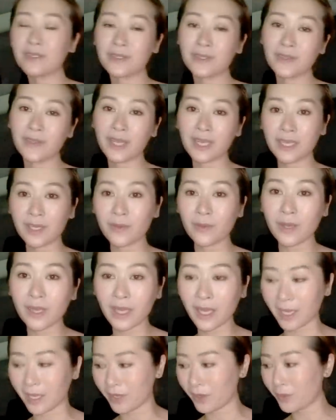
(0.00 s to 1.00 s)
anyway, I
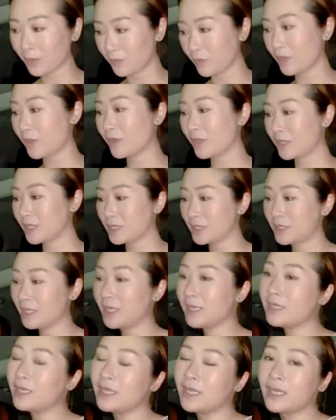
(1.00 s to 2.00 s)
hope for your
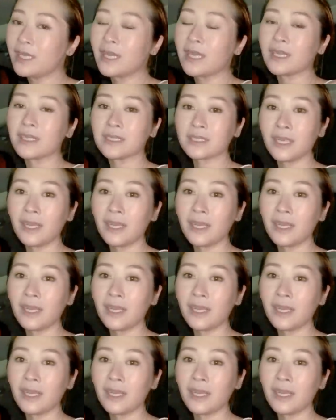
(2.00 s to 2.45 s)
understanding, as